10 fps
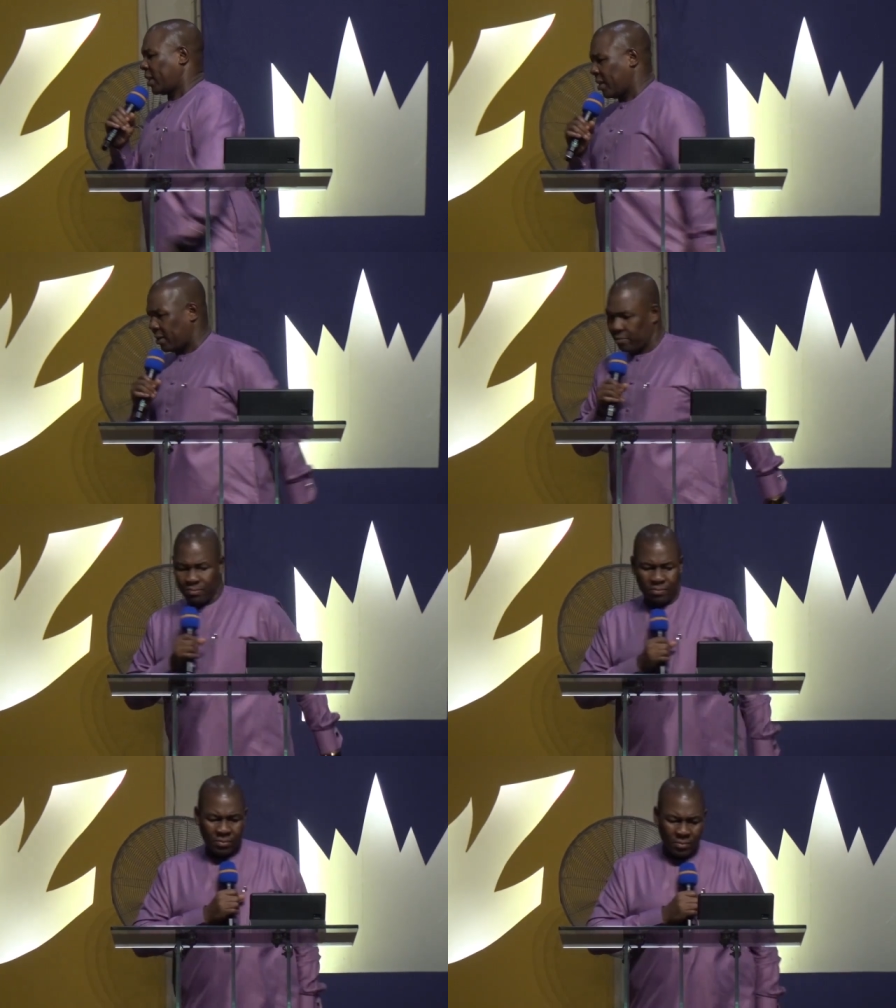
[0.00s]
kingdom.
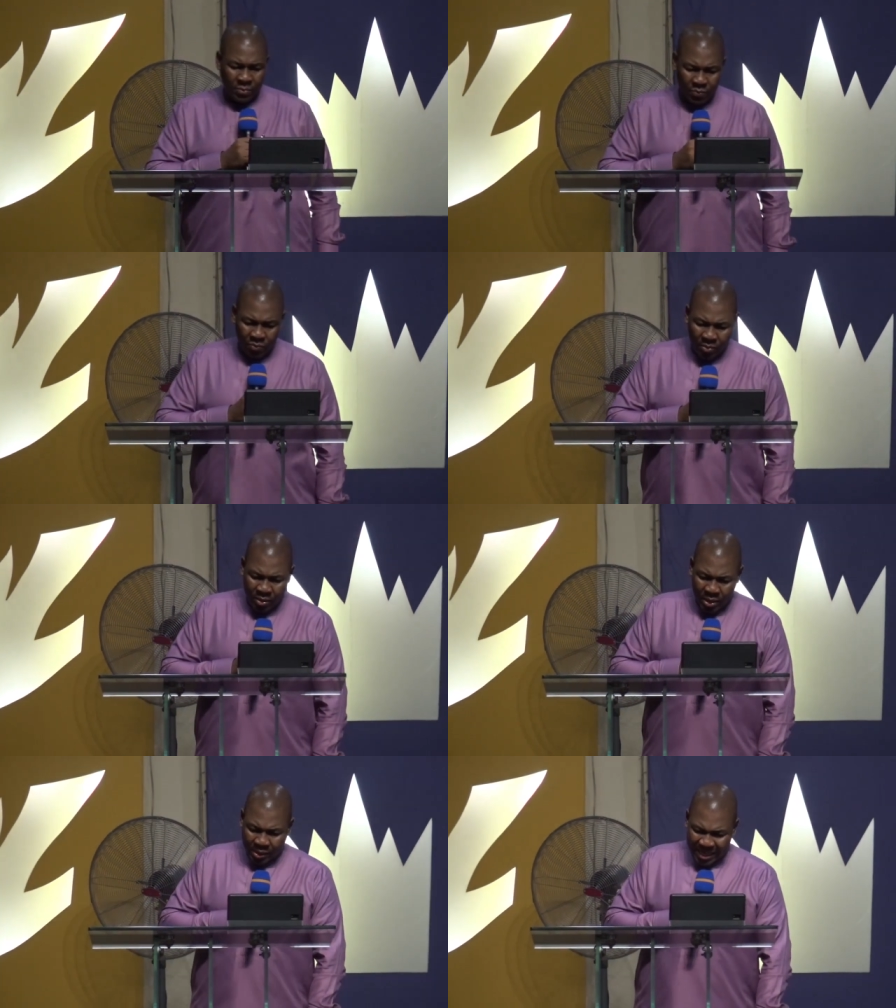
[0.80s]

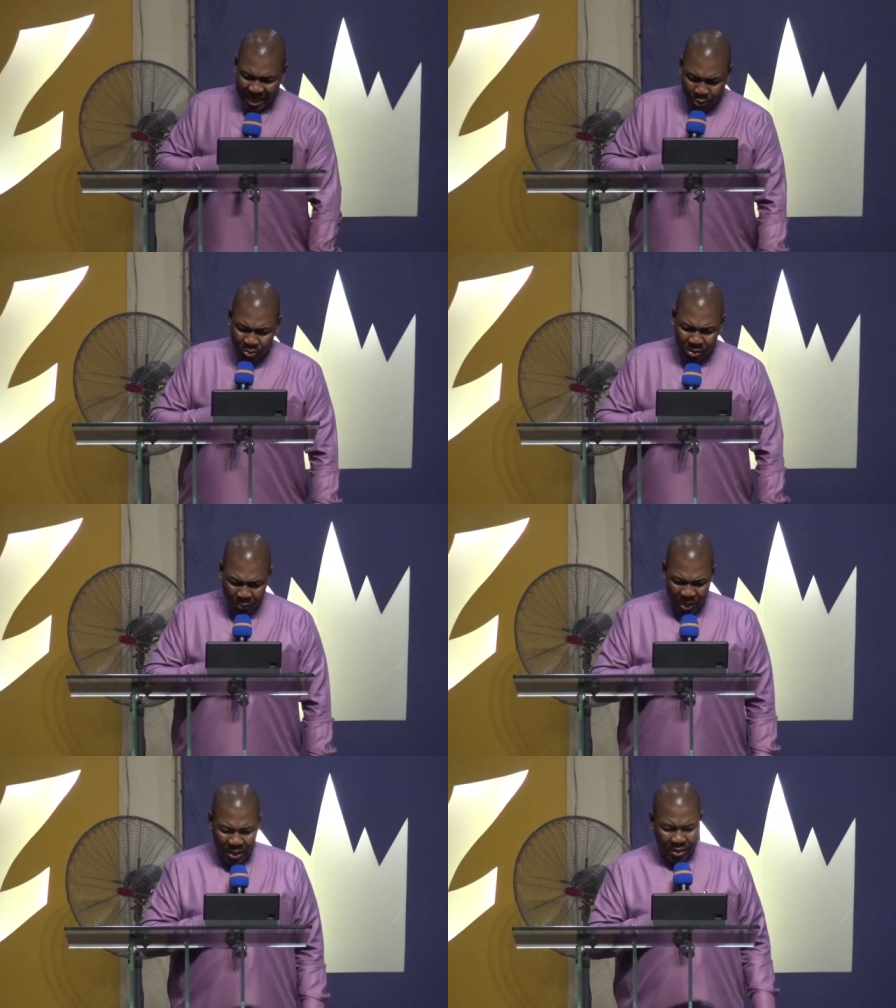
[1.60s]
Started to
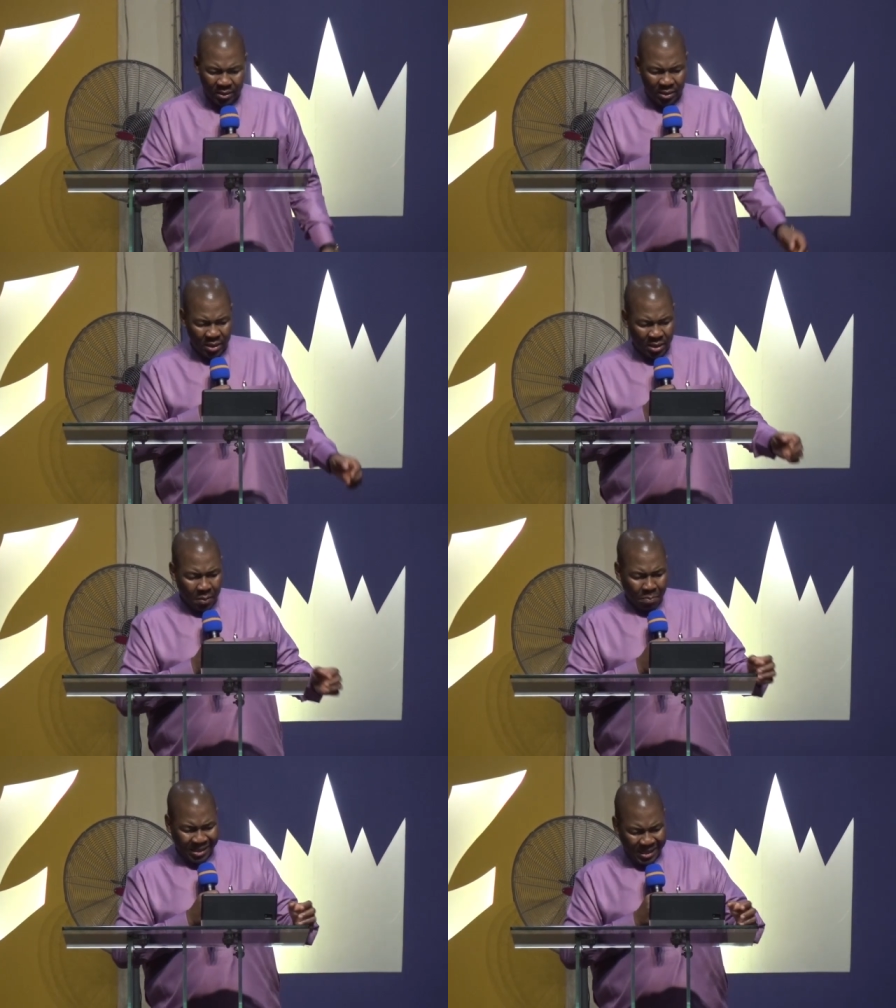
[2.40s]
speak
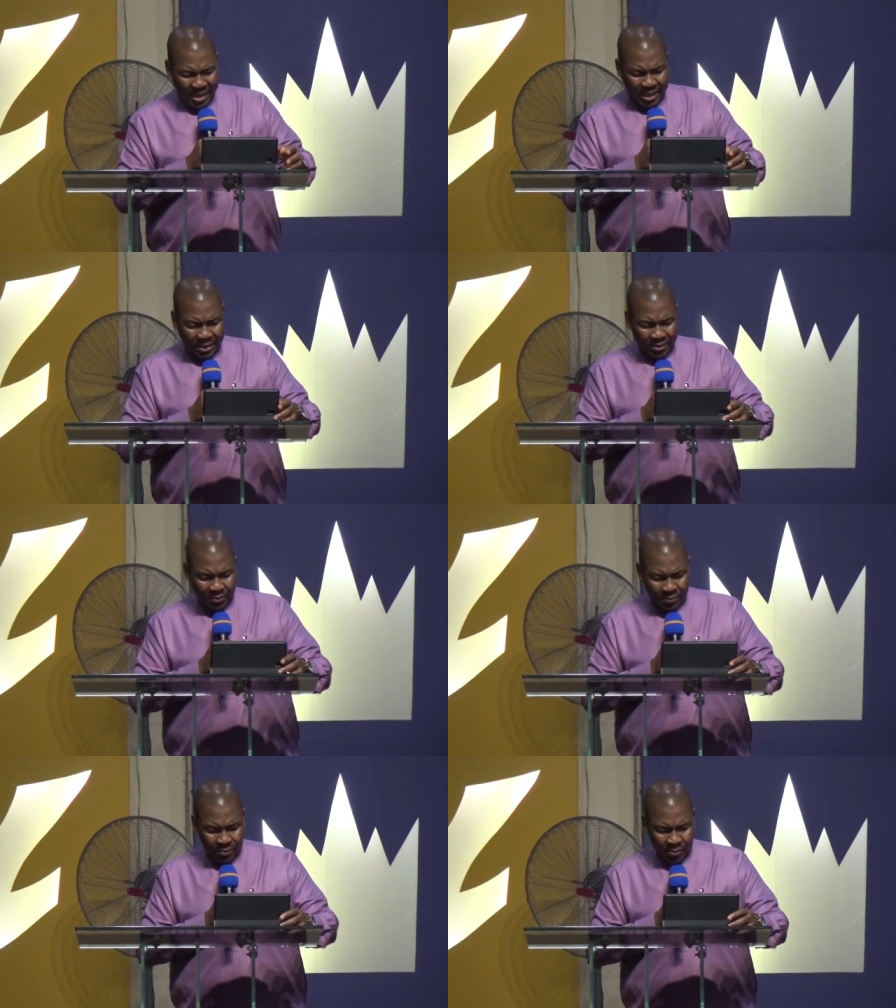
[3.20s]
pertaining
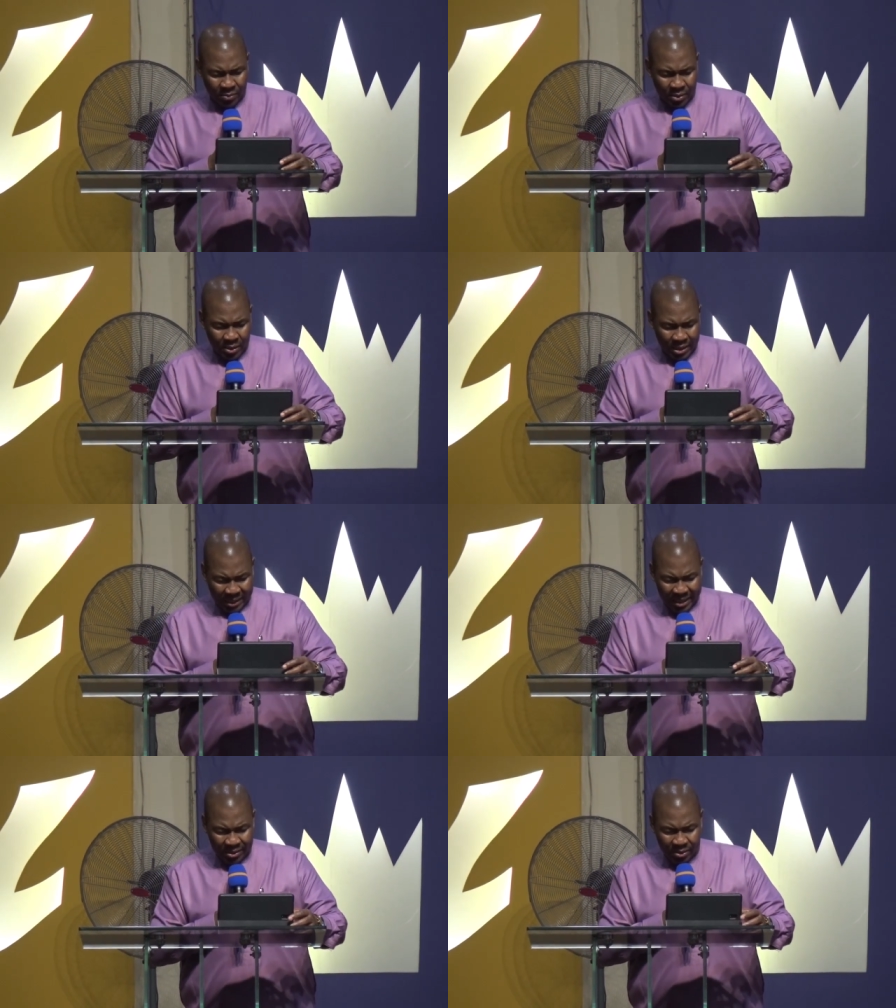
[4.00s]
the
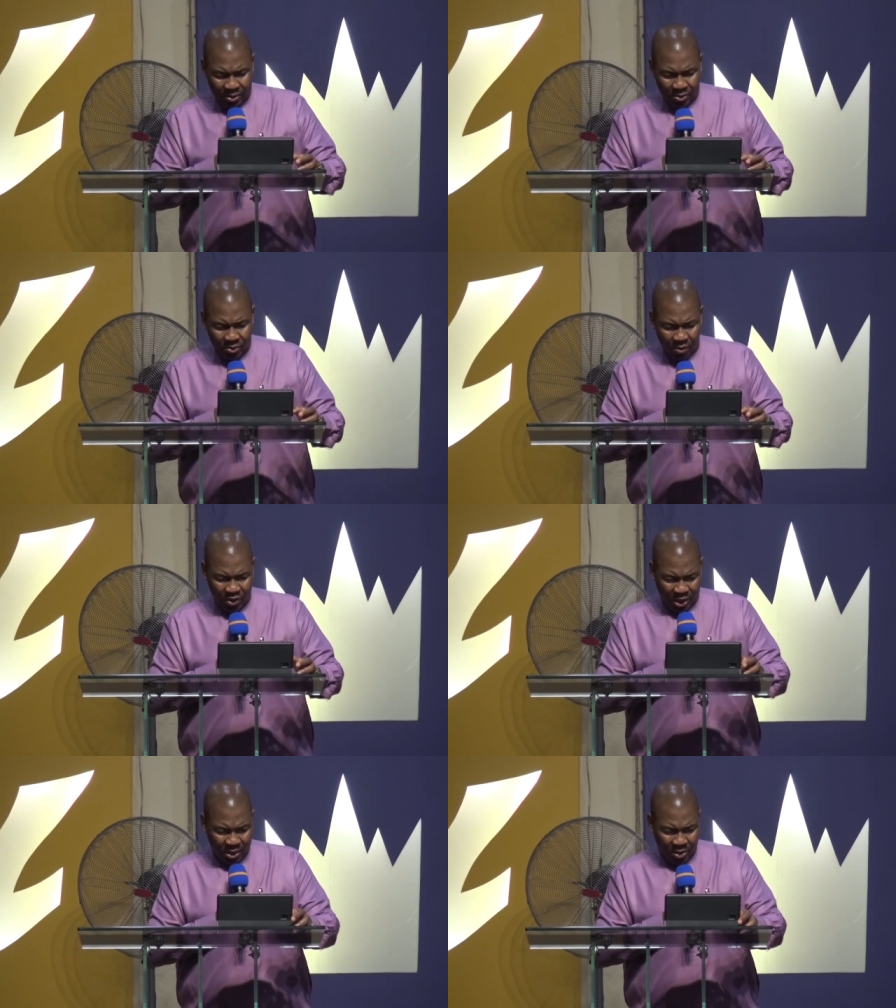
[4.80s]
things of
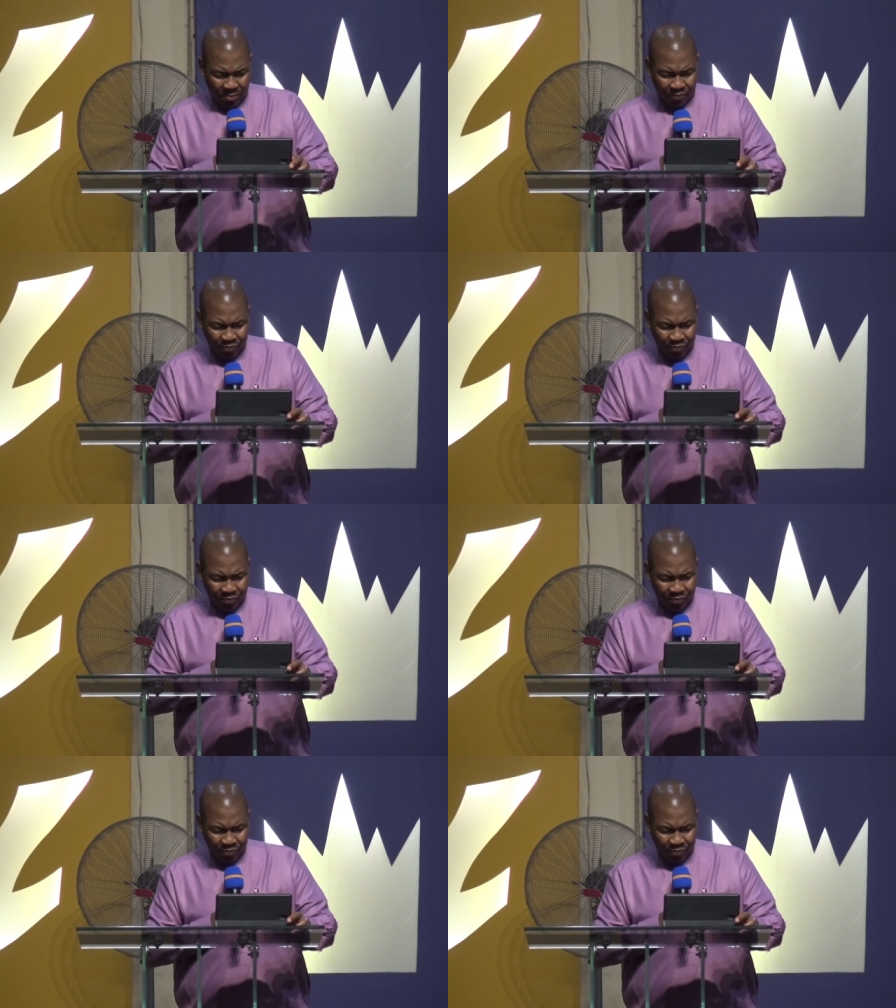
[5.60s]
the kingdom.